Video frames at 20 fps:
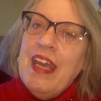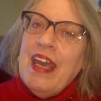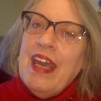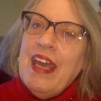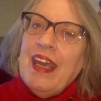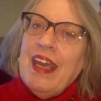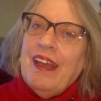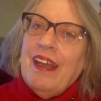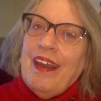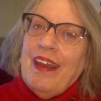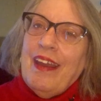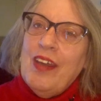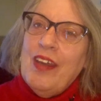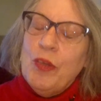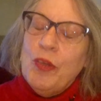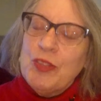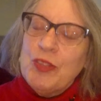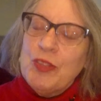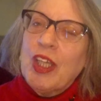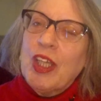And I
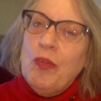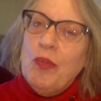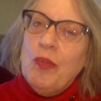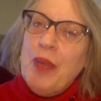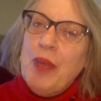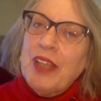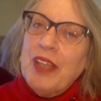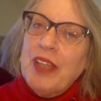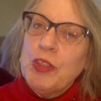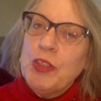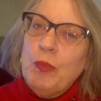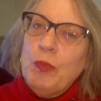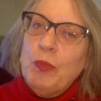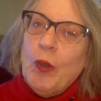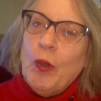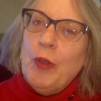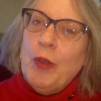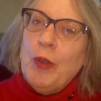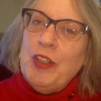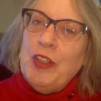hope to come back
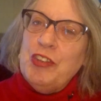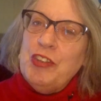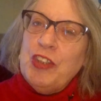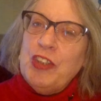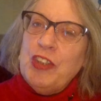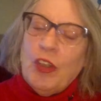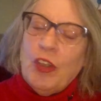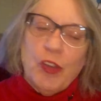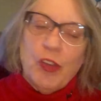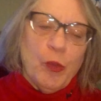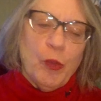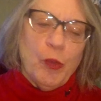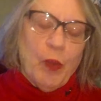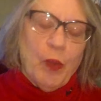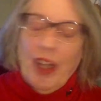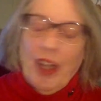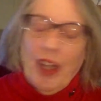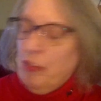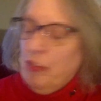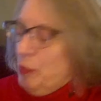tomorrow and show you what
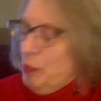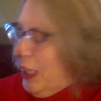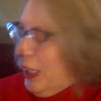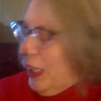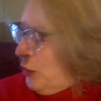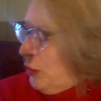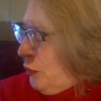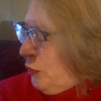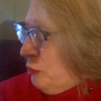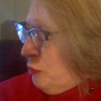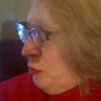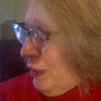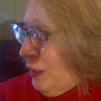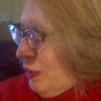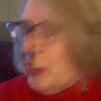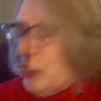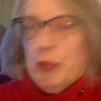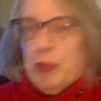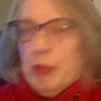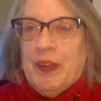I've made with my
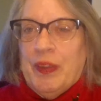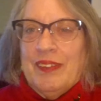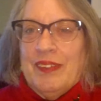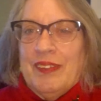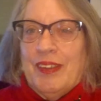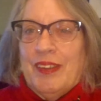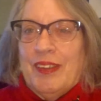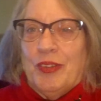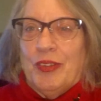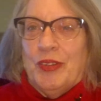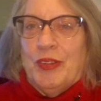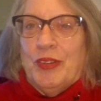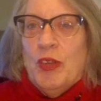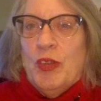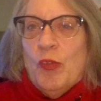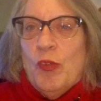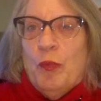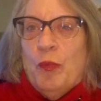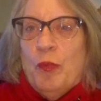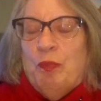sweet little
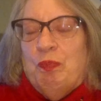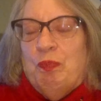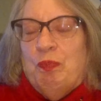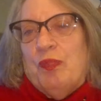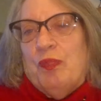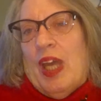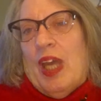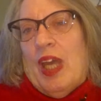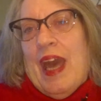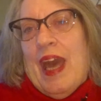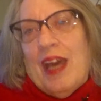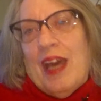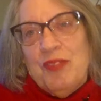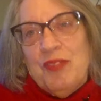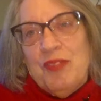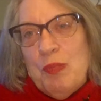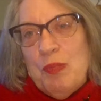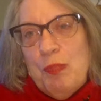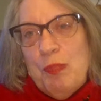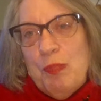
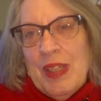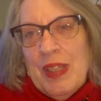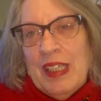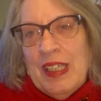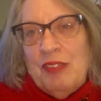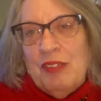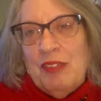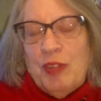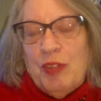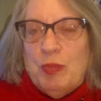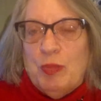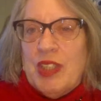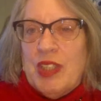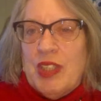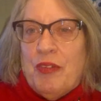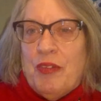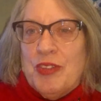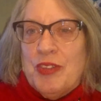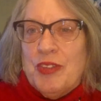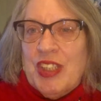Advent Mini from
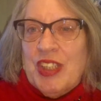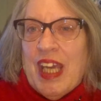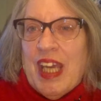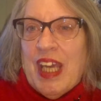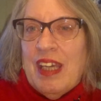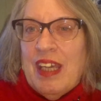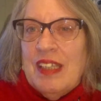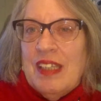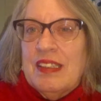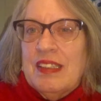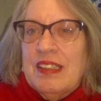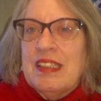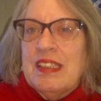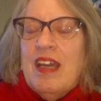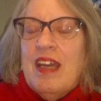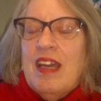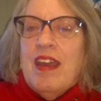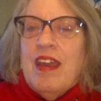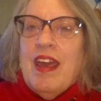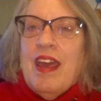Southern Skeins.
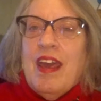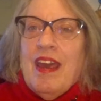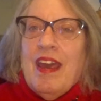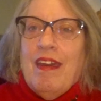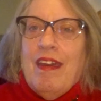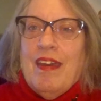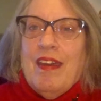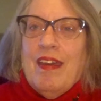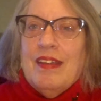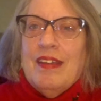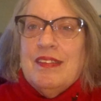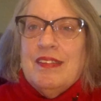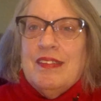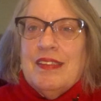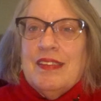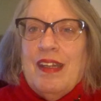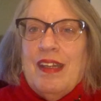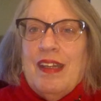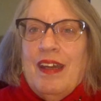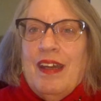And
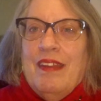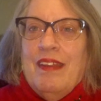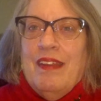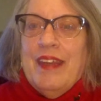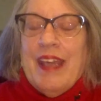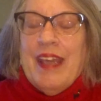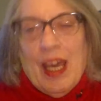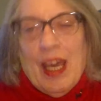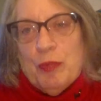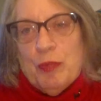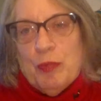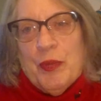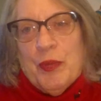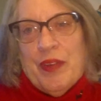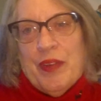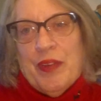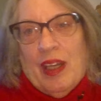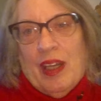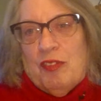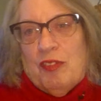the apple
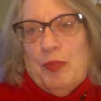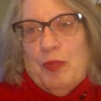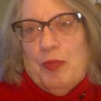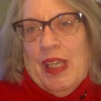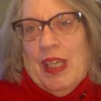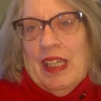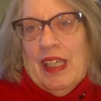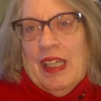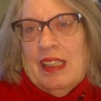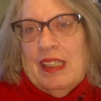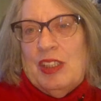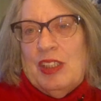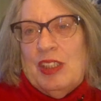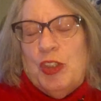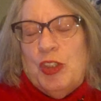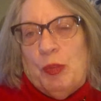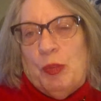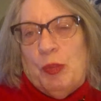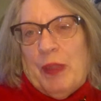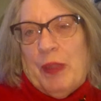that I've made
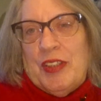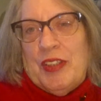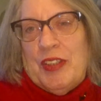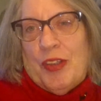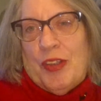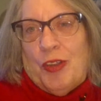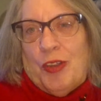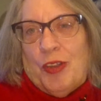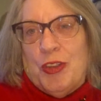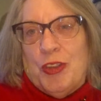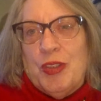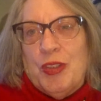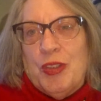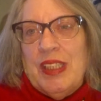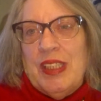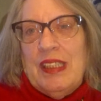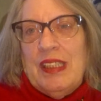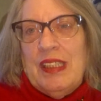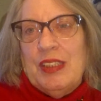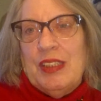to place on our
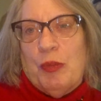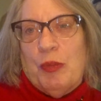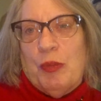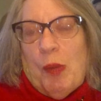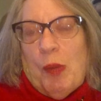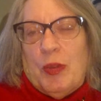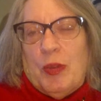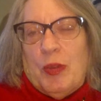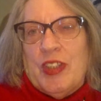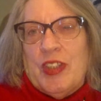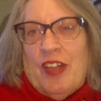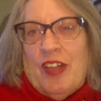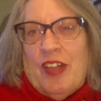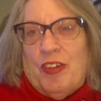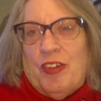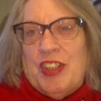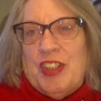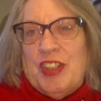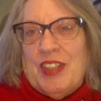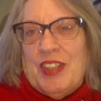tree to represent our
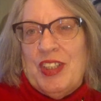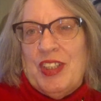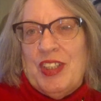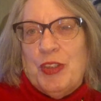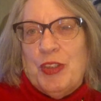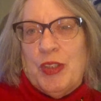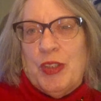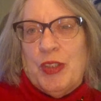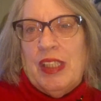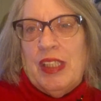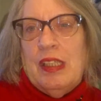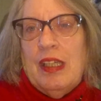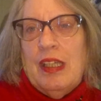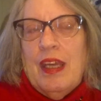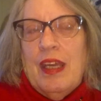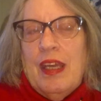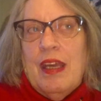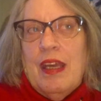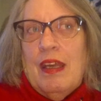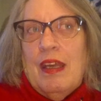Jessie tree.
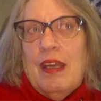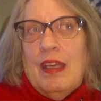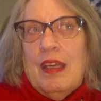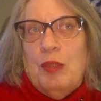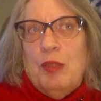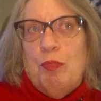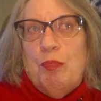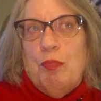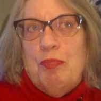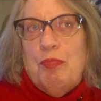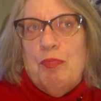And